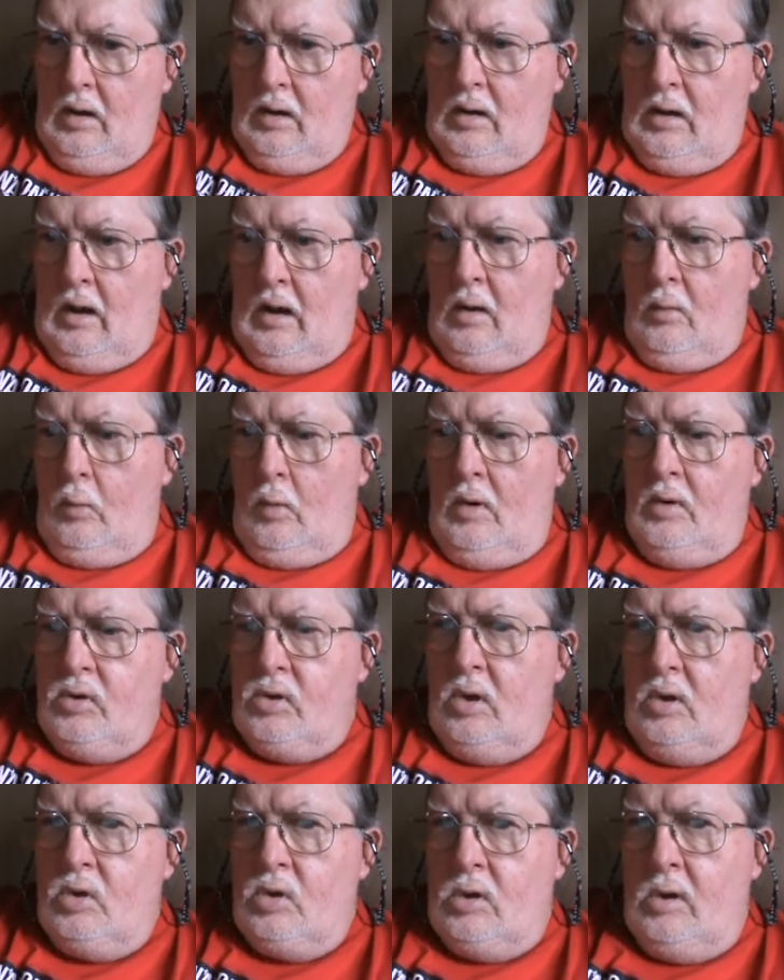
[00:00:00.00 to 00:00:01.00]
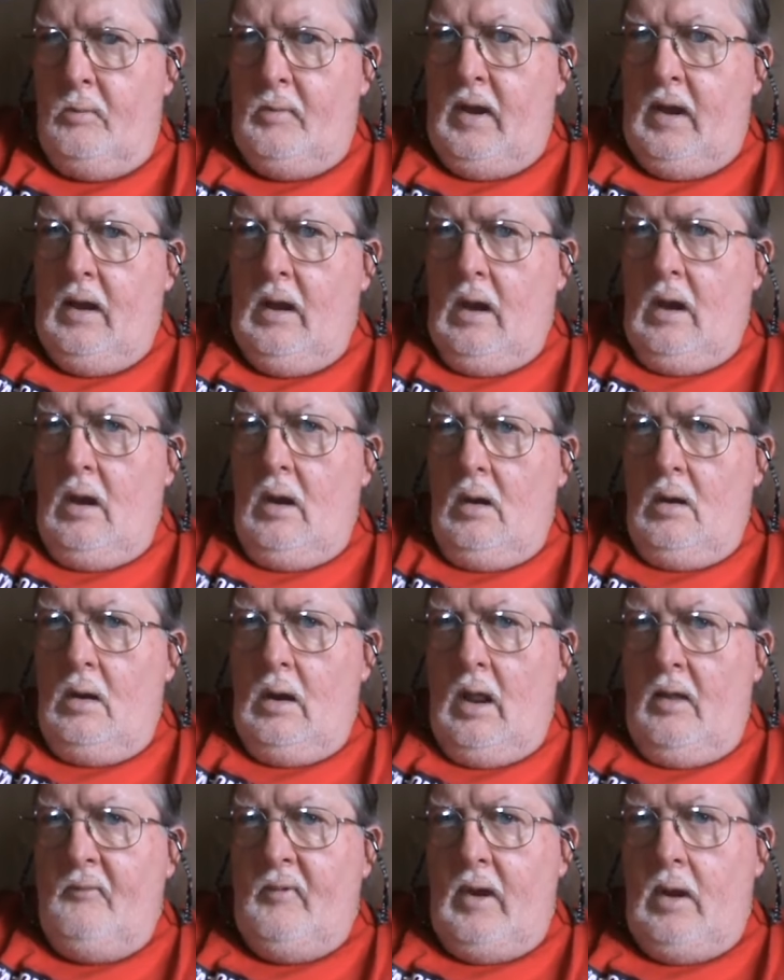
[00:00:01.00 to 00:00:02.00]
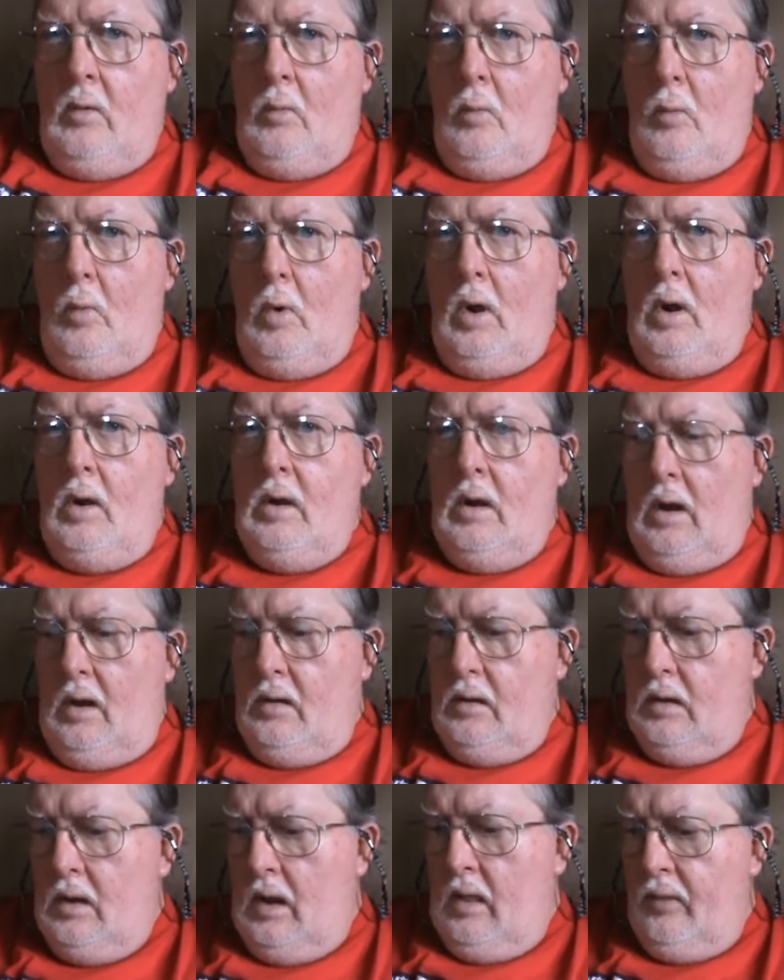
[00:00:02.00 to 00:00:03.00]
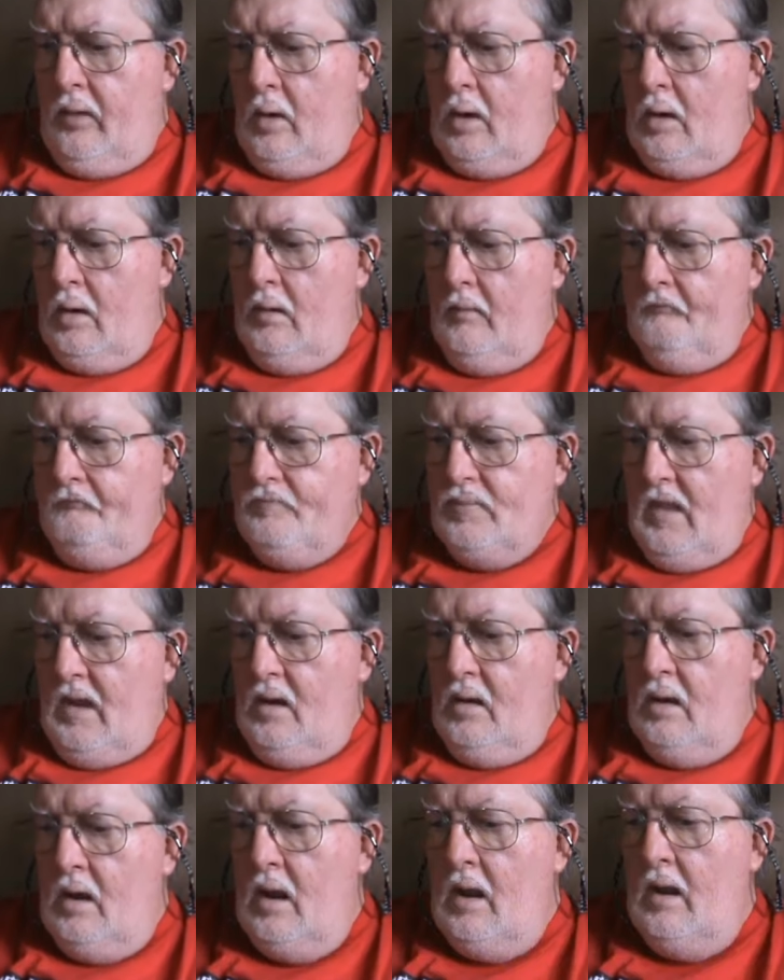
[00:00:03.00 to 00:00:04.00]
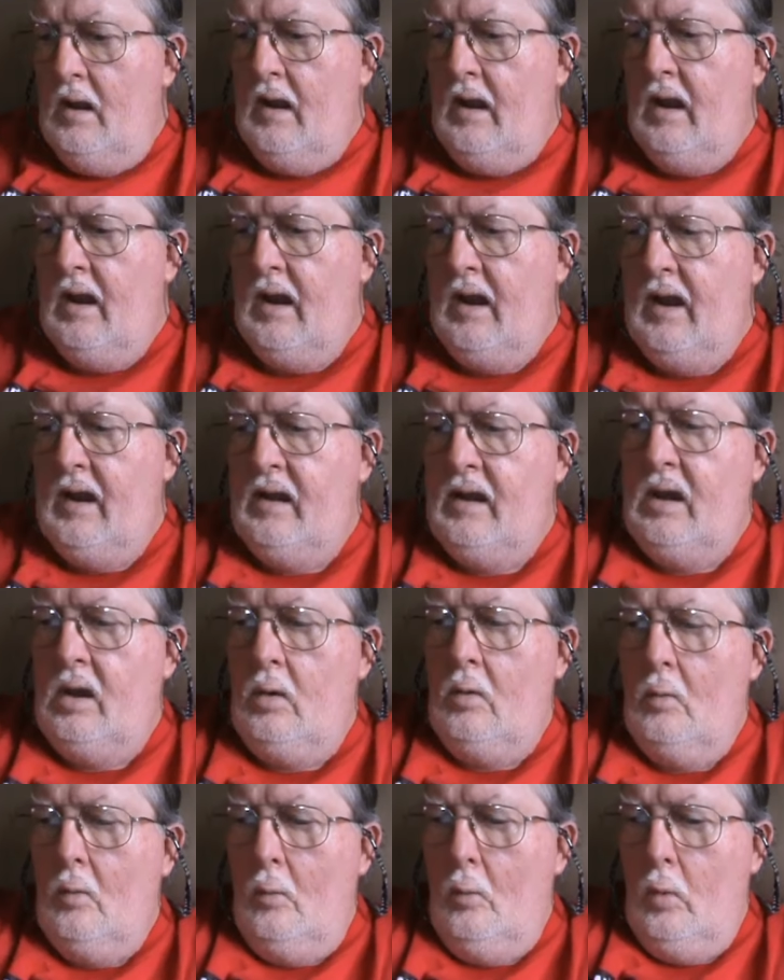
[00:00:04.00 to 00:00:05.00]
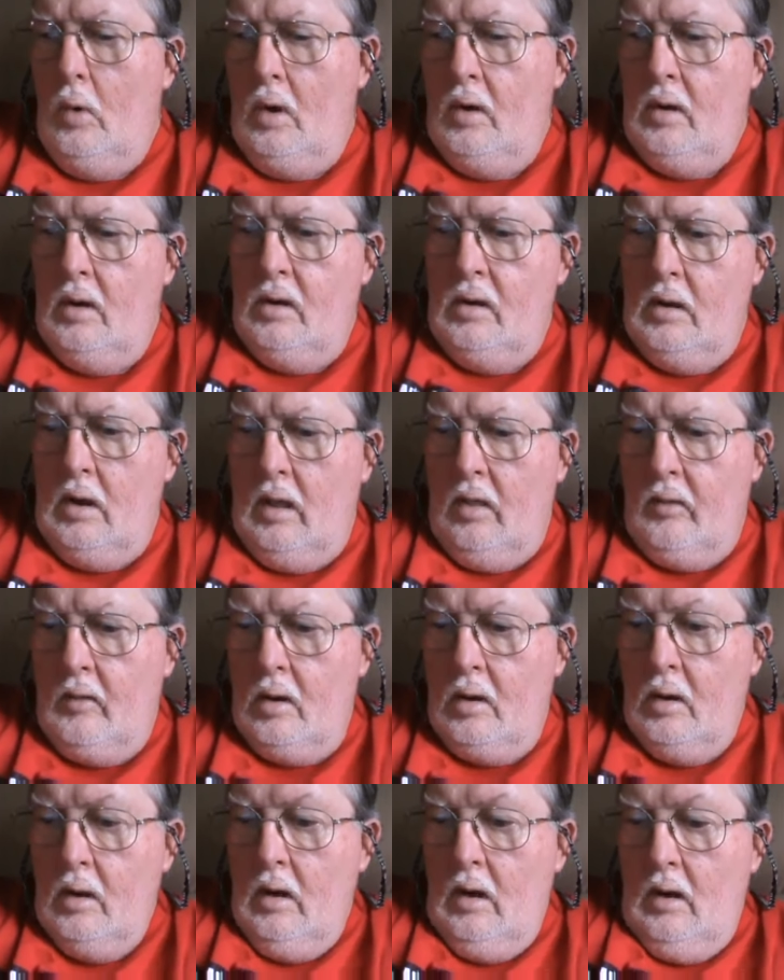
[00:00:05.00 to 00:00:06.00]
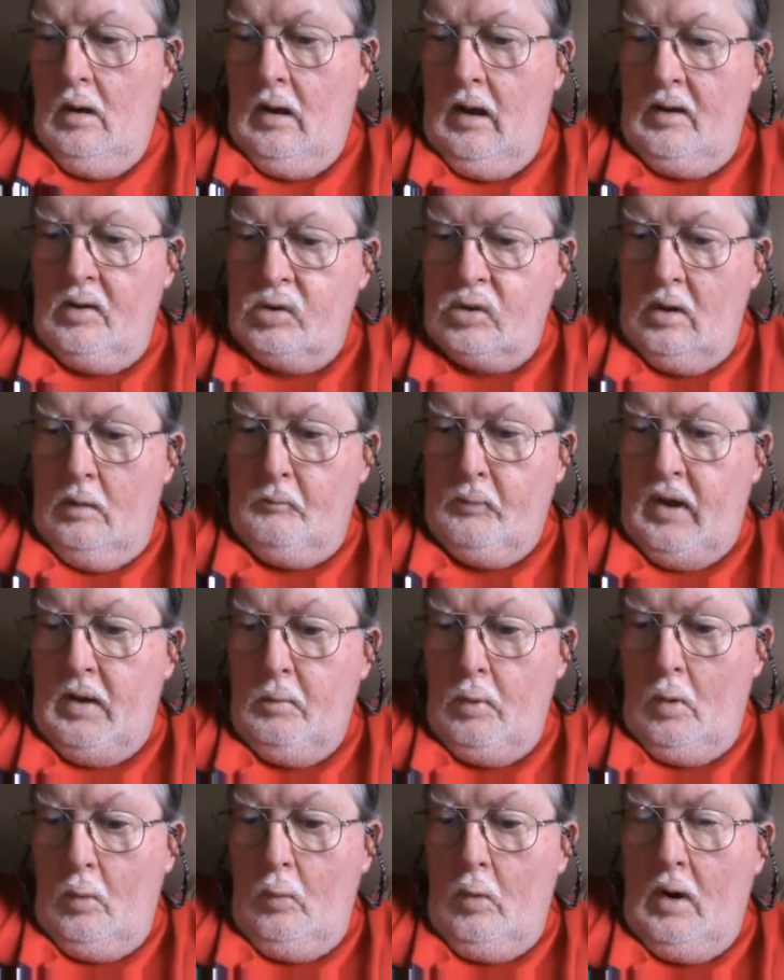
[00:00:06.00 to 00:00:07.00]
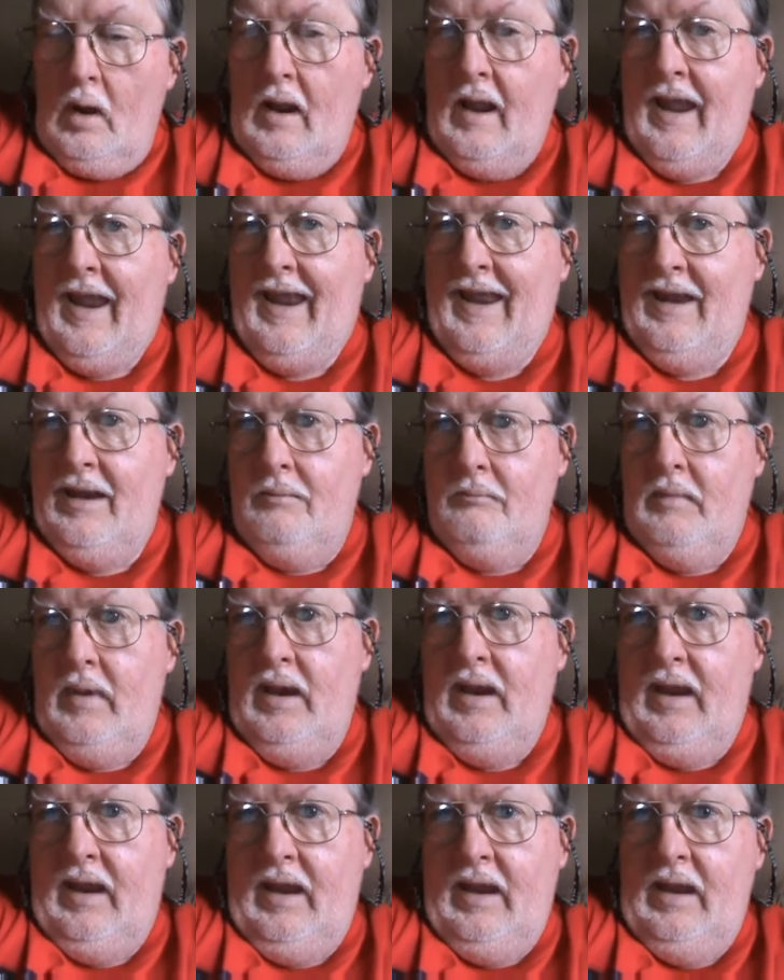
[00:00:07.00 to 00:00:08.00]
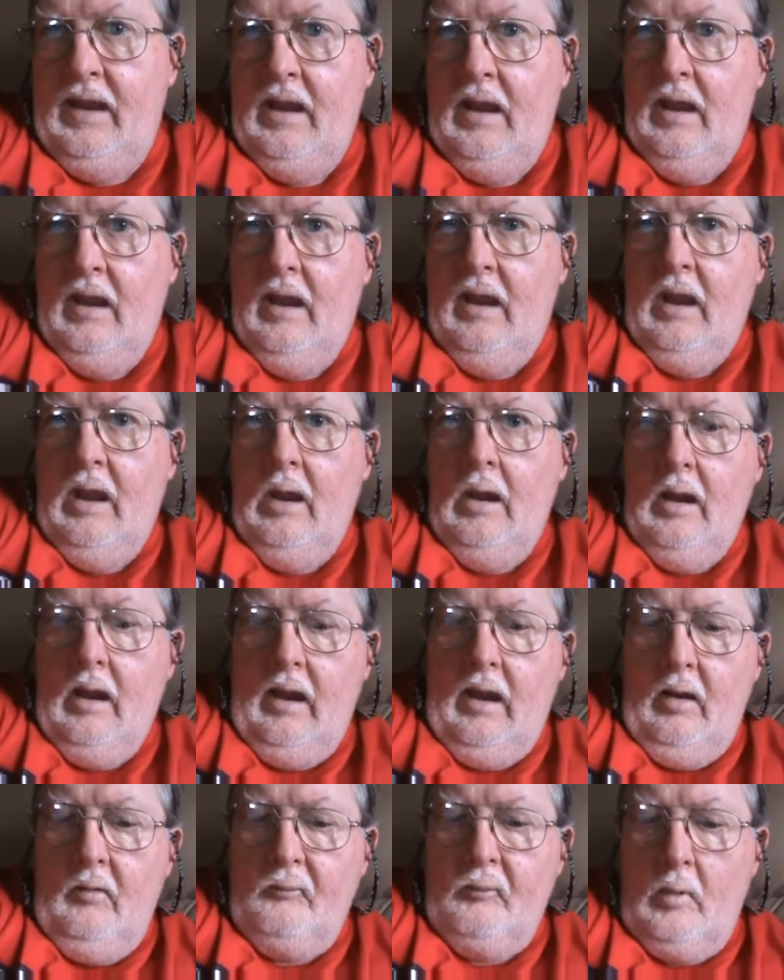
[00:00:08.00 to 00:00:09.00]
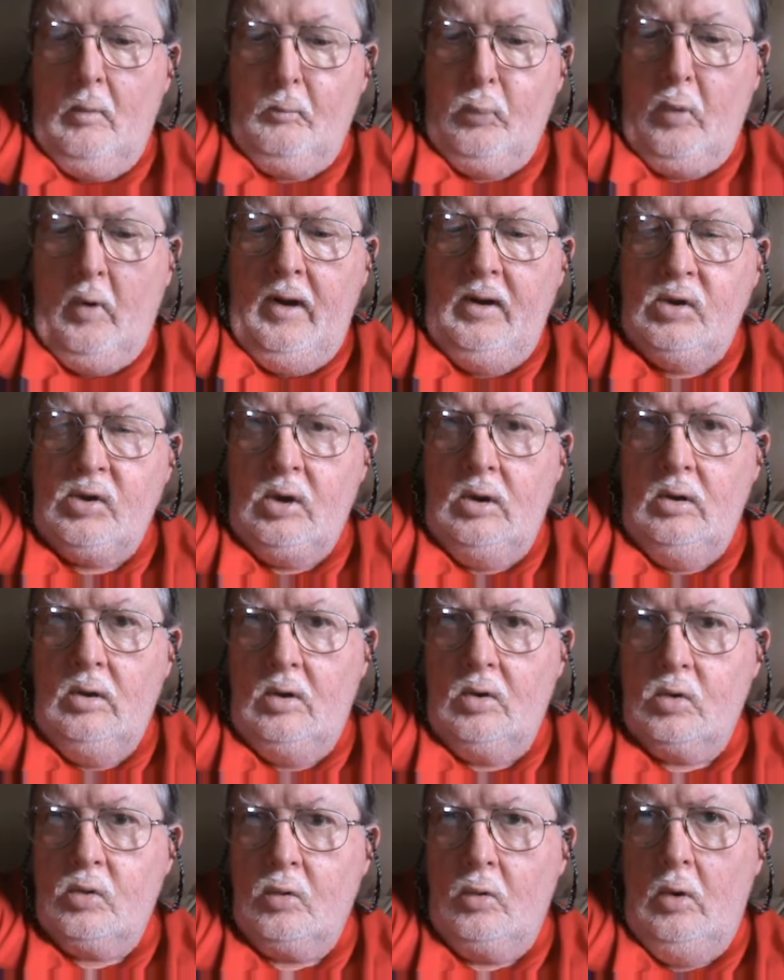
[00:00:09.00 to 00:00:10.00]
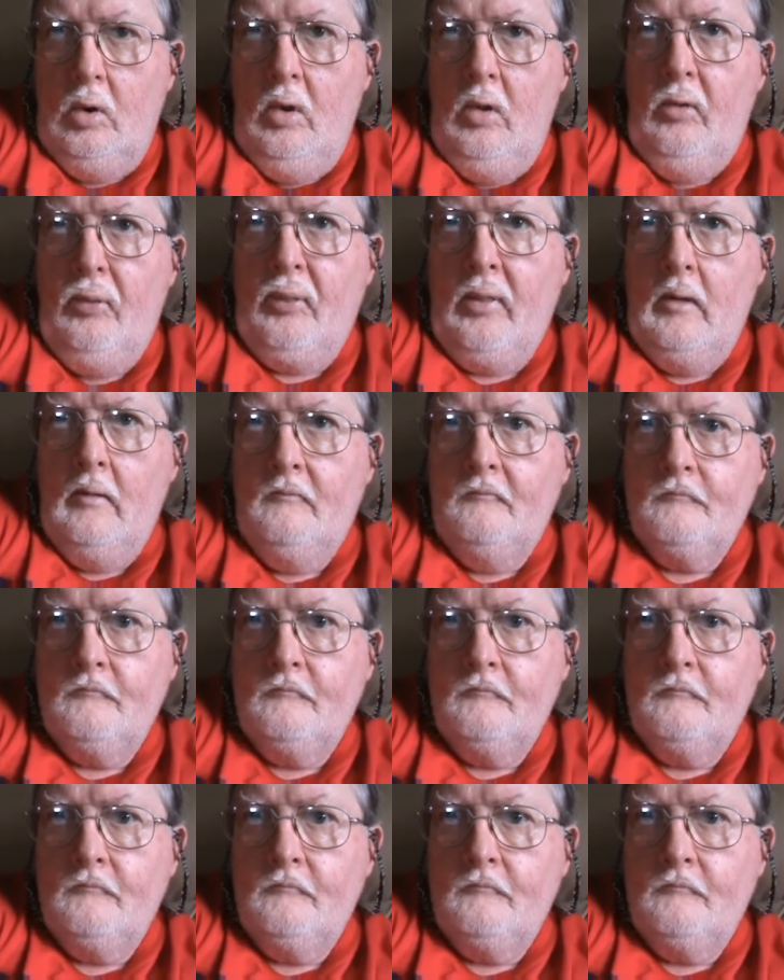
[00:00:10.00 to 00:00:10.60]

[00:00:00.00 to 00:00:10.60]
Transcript: God wants us to be loving one another, not hating one another, like some people want to hate me for preaching the truth